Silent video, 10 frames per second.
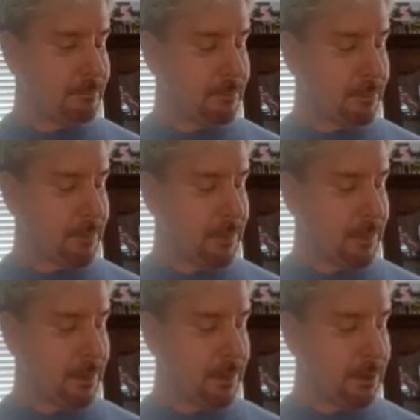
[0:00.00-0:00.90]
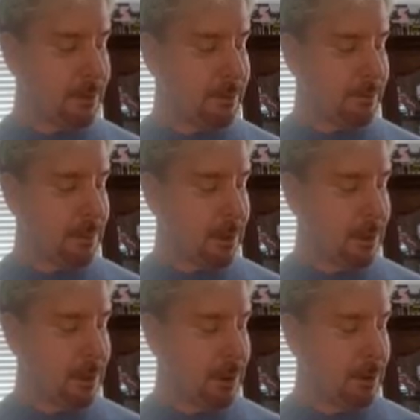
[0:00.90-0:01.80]

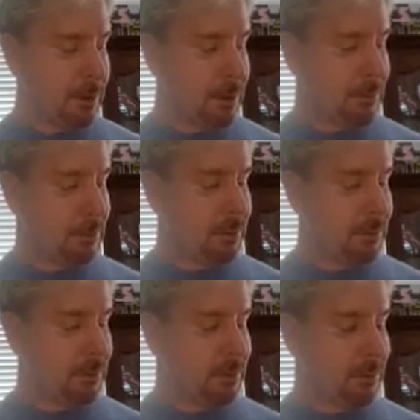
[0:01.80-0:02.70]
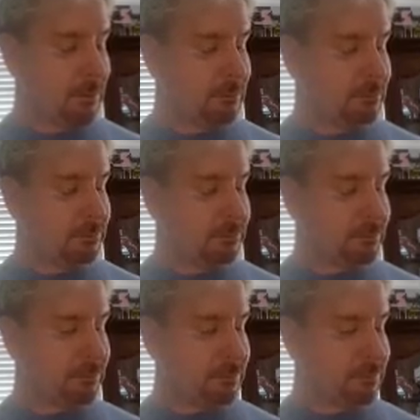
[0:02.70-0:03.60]

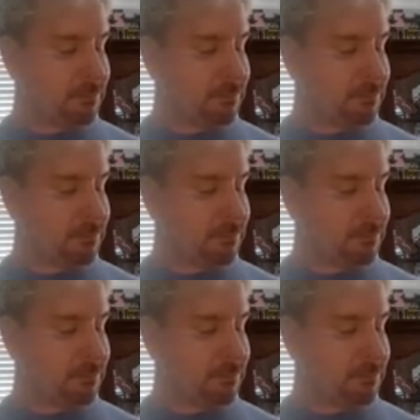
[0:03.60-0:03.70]
This person isn't speaking.